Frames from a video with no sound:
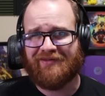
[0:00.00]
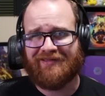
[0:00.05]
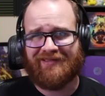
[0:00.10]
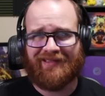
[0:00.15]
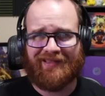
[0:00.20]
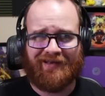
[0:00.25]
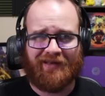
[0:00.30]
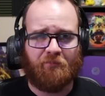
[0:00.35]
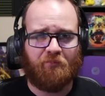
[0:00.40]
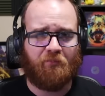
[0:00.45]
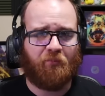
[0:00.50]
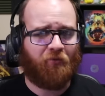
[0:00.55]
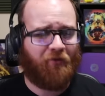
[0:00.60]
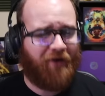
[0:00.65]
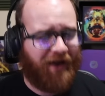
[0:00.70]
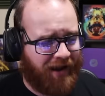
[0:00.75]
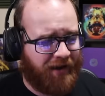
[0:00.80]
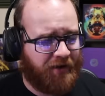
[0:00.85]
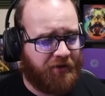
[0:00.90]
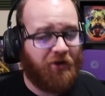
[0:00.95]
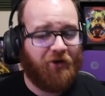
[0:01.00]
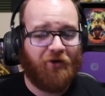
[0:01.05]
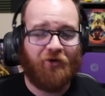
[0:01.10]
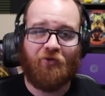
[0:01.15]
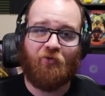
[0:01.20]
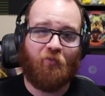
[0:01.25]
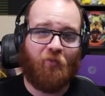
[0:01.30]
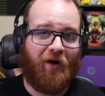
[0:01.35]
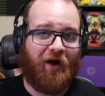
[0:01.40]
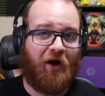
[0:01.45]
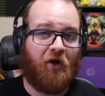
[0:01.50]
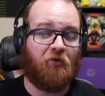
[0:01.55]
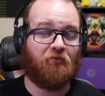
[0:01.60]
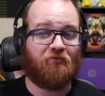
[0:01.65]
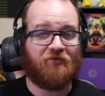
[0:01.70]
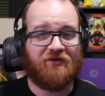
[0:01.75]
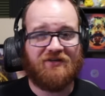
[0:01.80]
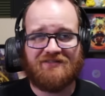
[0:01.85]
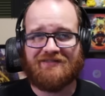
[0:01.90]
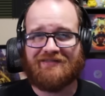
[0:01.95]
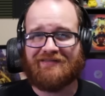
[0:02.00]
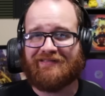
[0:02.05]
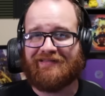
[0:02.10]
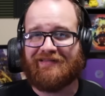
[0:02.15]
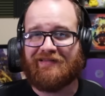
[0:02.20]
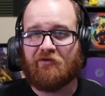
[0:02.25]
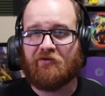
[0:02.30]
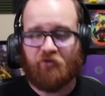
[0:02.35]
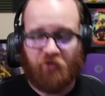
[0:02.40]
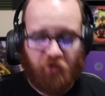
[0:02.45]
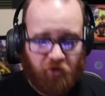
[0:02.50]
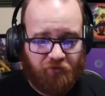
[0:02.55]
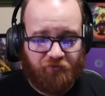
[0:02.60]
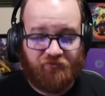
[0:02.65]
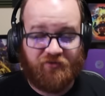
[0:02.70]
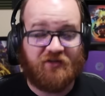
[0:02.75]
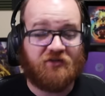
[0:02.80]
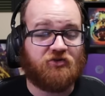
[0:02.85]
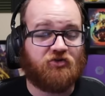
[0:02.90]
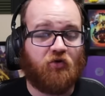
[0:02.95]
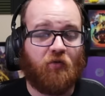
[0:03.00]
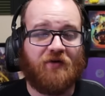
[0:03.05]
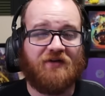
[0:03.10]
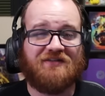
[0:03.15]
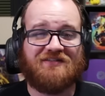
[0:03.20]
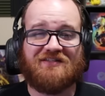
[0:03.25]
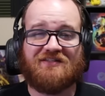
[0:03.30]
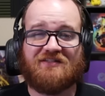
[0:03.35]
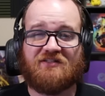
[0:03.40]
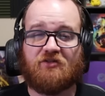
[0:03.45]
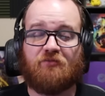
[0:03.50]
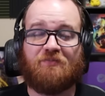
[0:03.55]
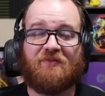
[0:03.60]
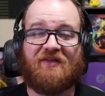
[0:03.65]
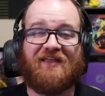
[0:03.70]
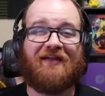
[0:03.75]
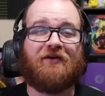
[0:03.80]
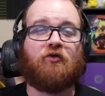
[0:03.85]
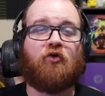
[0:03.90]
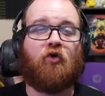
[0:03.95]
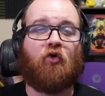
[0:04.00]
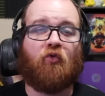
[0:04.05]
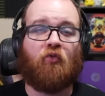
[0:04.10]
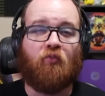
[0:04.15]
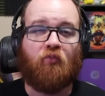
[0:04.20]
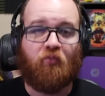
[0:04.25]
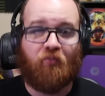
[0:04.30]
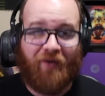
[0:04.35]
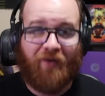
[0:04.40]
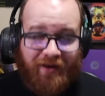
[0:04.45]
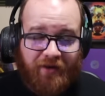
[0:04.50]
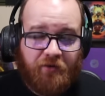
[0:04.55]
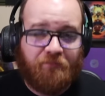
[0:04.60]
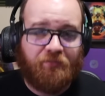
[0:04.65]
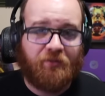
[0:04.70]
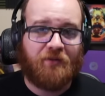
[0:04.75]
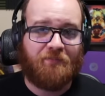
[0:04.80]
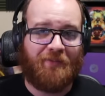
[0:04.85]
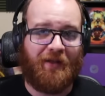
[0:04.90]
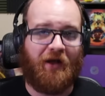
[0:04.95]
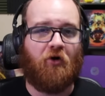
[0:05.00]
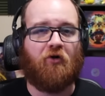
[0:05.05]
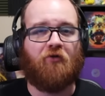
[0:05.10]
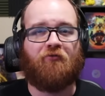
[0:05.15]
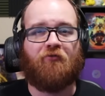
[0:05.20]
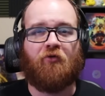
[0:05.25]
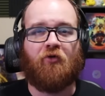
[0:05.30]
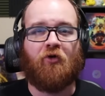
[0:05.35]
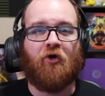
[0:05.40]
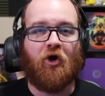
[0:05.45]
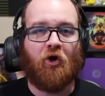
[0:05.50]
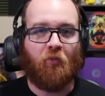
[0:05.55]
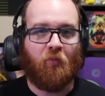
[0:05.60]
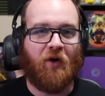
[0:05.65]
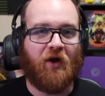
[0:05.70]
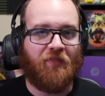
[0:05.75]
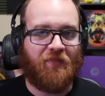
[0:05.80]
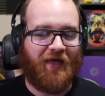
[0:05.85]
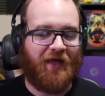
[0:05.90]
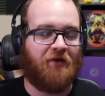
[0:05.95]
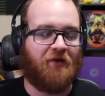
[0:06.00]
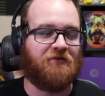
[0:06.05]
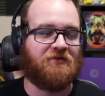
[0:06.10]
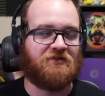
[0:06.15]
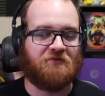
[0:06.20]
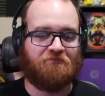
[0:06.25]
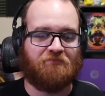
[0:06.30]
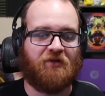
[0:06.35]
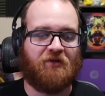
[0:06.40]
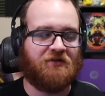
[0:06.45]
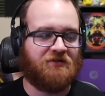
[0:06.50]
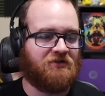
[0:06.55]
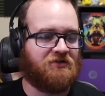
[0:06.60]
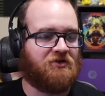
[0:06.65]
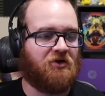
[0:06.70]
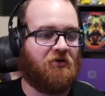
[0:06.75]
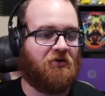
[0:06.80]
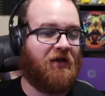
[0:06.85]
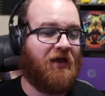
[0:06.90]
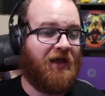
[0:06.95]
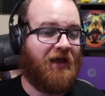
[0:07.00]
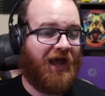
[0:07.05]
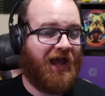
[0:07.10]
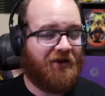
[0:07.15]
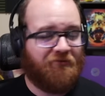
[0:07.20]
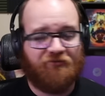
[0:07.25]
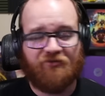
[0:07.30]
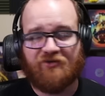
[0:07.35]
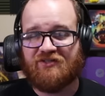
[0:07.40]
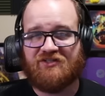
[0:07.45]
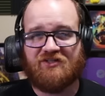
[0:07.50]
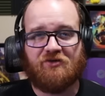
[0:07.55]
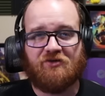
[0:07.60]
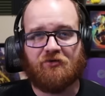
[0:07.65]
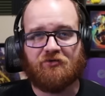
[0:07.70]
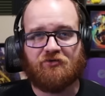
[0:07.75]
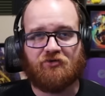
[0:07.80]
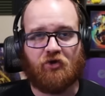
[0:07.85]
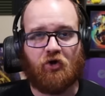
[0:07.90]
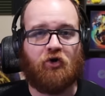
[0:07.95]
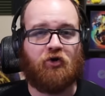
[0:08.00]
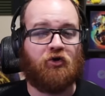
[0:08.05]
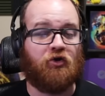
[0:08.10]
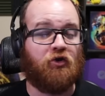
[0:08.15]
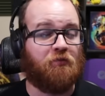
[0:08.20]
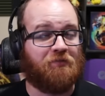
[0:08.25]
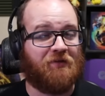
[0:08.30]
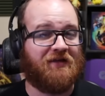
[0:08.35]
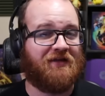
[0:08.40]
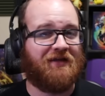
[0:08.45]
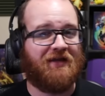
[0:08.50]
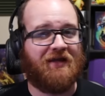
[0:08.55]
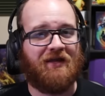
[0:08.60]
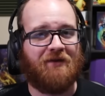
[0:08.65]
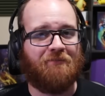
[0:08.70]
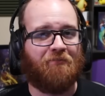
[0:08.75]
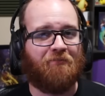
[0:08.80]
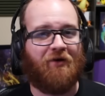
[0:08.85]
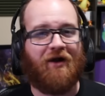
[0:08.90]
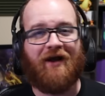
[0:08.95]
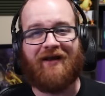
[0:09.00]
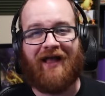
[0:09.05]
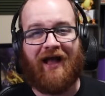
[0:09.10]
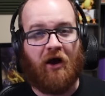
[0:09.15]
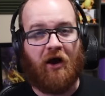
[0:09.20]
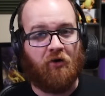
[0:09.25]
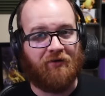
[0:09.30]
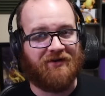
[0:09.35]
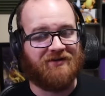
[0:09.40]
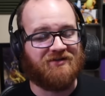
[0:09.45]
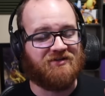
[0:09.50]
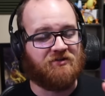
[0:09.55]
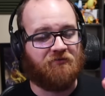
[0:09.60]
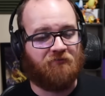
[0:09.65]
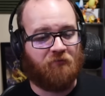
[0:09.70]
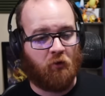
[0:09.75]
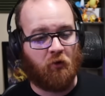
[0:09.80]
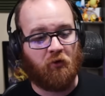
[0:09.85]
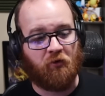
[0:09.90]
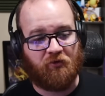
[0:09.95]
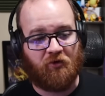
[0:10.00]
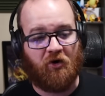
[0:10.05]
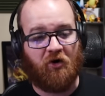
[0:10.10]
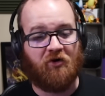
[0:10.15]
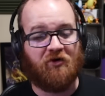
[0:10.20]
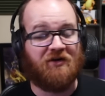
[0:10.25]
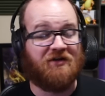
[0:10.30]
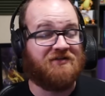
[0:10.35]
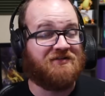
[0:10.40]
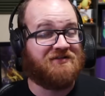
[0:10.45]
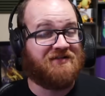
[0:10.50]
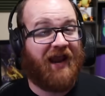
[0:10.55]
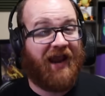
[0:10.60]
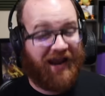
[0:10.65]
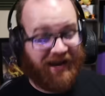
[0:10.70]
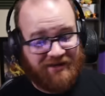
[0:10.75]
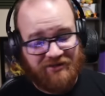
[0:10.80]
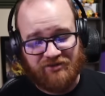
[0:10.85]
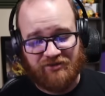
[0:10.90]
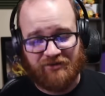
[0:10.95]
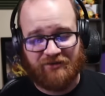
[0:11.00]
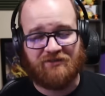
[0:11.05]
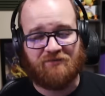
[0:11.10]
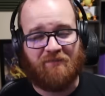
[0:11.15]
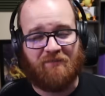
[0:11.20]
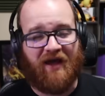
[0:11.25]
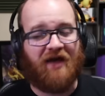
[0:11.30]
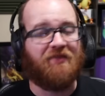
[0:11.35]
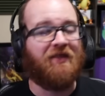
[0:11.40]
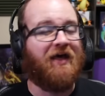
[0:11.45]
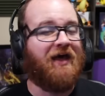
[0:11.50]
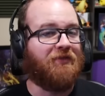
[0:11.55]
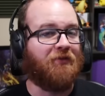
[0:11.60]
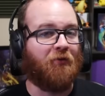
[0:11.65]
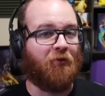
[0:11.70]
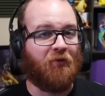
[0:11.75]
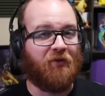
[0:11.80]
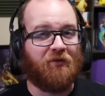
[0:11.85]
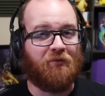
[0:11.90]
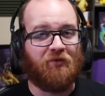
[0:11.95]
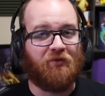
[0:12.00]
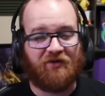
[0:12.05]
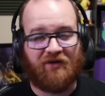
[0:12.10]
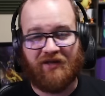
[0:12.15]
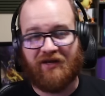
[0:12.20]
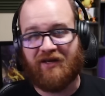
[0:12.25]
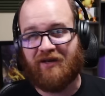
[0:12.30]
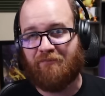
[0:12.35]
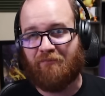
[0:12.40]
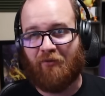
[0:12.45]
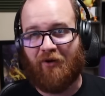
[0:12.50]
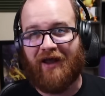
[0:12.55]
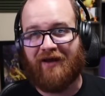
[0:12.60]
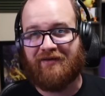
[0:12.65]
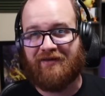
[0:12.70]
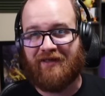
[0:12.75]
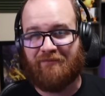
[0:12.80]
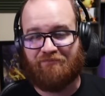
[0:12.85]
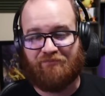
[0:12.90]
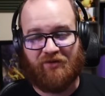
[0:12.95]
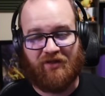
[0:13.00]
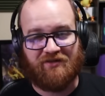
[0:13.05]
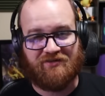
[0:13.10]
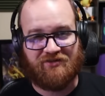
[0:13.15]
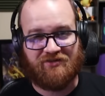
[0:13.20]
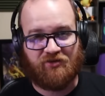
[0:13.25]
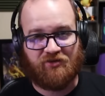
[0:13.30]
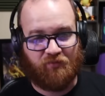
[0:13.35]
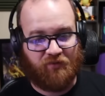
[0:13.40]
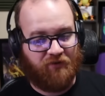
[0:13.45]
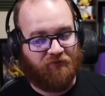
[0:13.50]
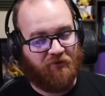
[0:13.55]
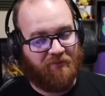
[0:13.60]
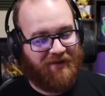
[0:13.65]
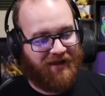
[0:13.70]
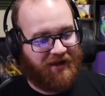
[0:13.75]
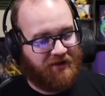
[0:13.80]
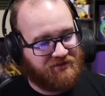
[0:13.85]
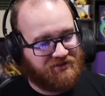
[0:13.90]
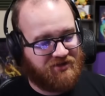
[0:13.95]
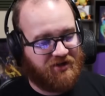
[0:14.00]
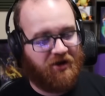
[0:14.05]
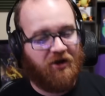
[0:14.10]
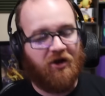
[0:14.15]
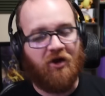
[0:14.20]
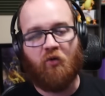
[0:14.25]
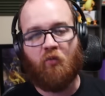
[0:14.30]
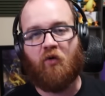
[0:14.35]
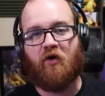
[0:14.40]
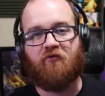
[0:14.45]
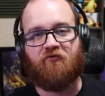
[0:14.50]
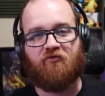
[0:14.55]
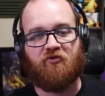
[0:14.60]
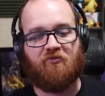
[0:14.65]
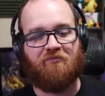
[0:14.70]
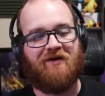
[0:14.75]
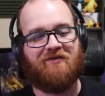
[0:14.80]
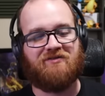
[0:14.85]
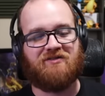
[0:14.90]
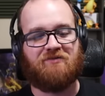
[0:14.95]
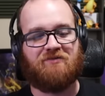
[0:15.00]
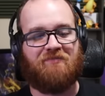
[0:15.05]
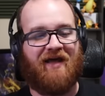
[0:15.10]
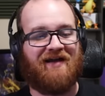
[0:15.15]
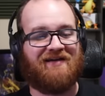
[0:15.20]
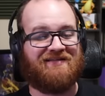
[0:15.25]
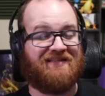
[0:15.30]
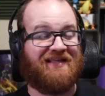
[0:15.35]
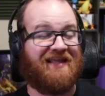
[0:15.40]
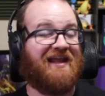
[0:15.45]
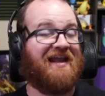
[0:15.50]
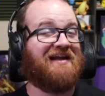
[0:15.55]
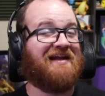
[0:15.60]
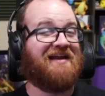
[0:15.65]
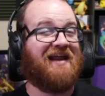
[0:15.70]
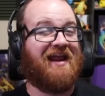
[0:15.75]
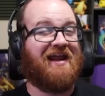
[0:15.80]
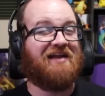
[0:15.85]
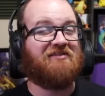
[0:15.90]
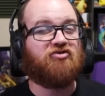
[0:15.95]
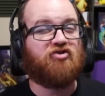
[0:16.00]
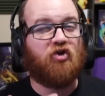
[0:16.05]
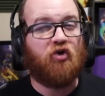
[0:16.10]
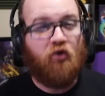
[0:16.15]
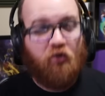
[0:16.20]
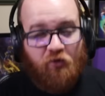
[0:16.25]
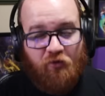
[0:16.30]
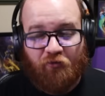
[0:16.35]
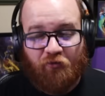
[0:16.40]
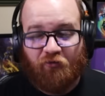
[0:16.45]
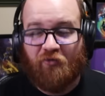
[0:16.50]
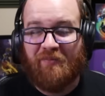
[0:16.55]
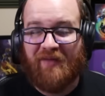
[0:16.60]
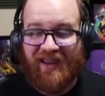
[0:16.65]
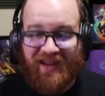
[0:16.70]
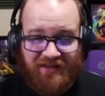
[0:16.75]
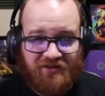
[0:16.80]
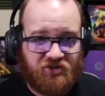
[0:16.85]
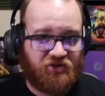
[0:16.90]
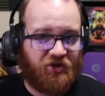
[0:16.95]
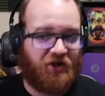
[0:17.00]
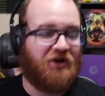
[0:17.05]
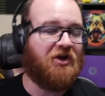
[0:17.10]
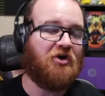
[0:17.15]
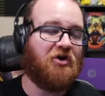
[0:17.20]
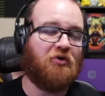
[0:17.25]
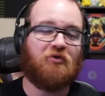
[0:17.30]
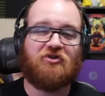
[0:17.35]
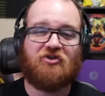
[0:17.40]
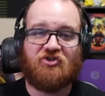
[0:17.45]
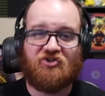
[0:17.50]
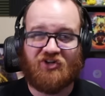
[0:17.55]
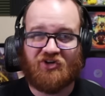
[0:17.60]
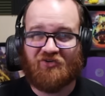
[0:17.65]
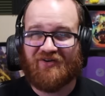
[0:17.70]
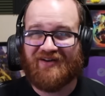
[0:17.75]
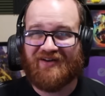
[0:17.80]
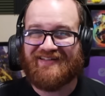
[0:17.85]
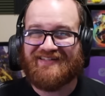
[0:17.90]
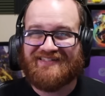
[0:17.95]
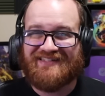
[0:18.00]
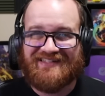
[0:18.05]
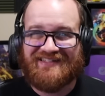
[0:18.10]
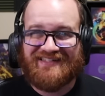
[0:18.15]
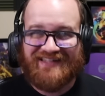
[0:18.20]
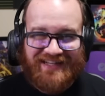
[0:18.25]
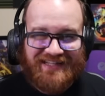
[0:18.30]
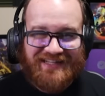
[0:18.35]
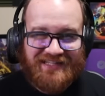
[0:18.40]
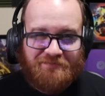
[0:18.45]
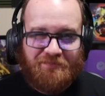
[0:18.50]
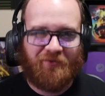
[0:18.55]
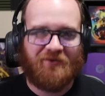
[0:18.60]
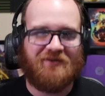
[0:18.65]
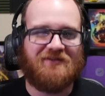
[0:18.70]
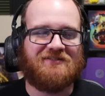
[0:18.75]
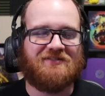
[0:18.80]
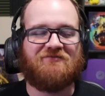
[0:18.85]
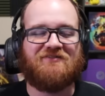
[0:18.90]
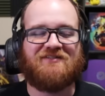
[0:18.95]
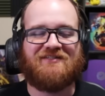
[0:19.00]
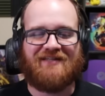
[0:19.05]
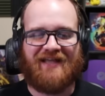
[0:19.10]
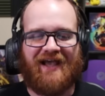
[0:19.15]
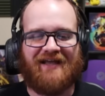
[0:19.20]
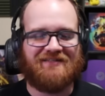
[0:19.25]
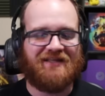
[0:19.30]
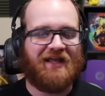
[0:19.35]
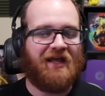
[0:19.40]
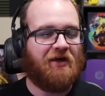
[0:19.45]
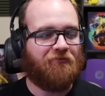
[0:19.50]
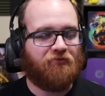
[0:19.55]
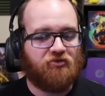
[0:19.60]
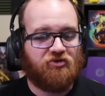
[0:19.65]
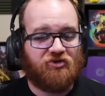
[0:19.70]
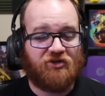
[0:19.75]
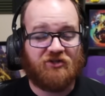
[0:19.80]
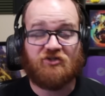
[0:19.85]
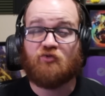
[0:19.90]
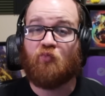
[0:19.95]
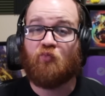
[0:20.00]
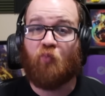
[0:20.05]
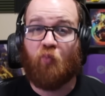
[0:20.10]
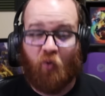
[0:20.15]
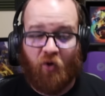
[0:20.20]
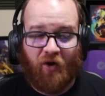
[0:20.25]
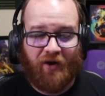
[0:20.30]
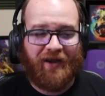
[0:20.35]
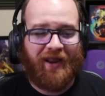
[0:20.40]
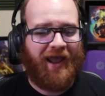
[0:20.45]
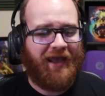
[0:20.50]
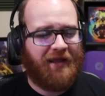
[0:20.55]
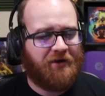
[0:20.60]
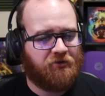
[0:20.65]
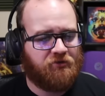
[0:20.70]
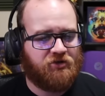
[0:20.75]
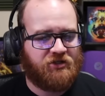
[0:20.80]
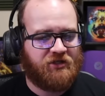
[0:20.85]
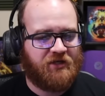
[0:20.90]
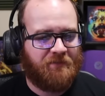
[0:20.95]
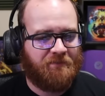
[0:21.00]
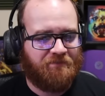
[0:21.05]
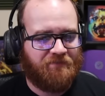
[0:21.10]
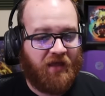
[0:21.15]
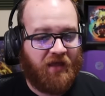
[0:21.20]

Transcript: Kitty Pryde, who, while recently nerfed, is going to still be incredibly powerful with Elsa Bloodstone. Every single turn, you play Kitty Pryde out as the 4th card into Angela's path. Not only will Kitty Pryde get +3 from Elsa, 1 from bouncing back to the hand, and 2 from Angela, which is generating 6 points of stats for just 1 energy.